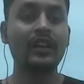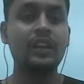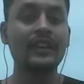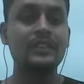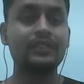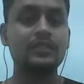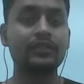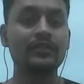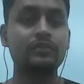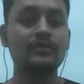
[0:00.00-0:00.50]

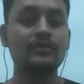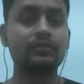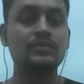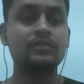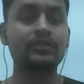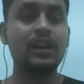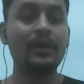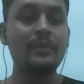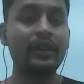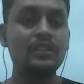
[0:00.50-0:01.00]
like
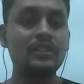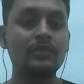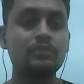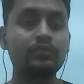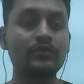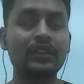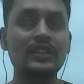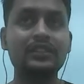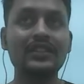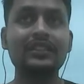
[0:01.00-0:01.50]
some
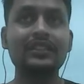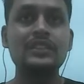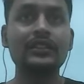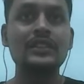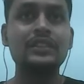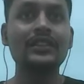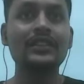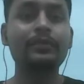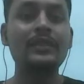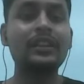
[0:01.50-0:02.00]
atom, this
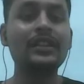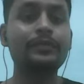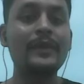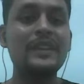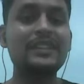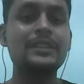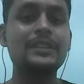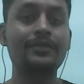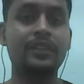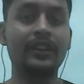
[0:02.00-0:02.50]
is very
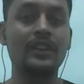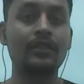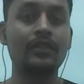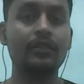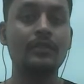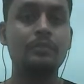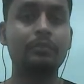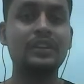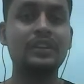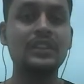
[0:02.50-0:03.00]
specific,
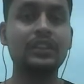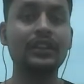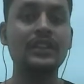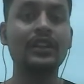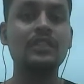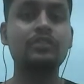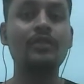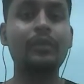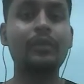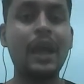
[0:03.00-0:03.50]
but
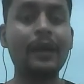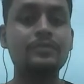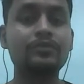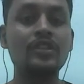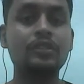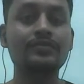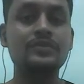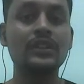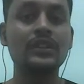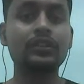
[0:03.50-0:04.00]
in case of
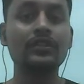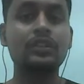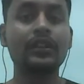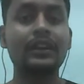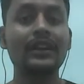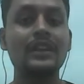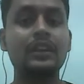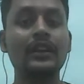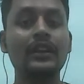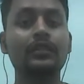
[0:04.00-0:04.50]
absorption,
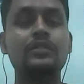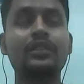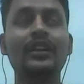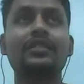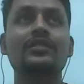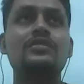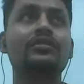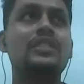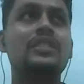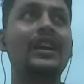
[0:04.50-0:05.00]

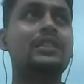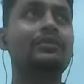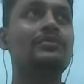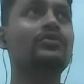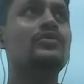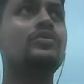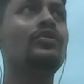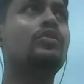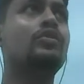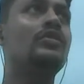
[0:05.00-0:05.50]
this that
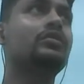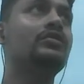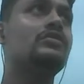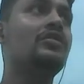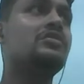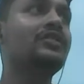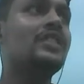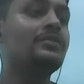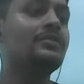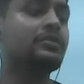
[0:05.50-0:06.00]
no,
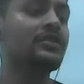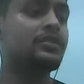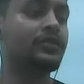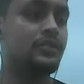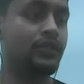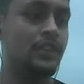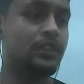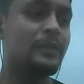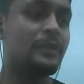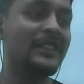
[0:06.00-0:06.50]
not that much
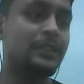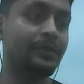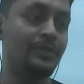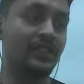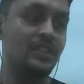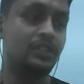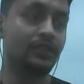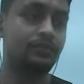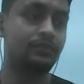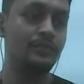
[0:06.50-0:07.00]

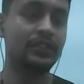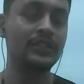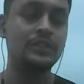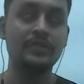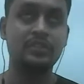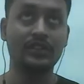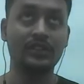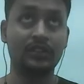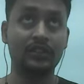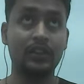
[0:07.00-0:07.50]

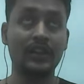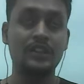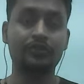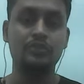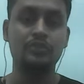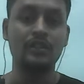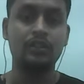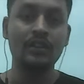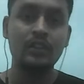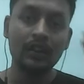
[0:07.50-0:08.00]
specificity
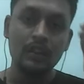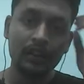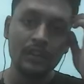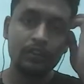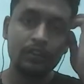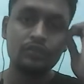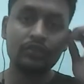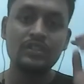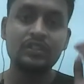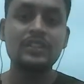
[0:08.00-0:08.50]
actually.
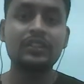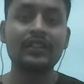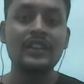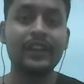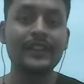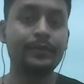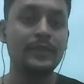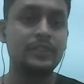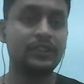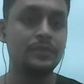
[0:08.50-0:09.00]
So this is
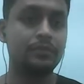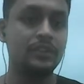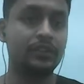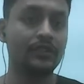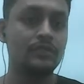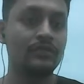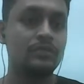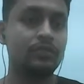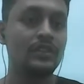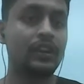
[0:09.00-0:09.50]
less specific.
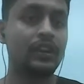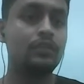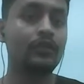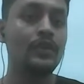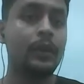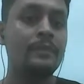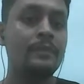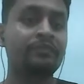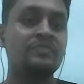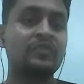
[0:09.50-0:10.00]
Now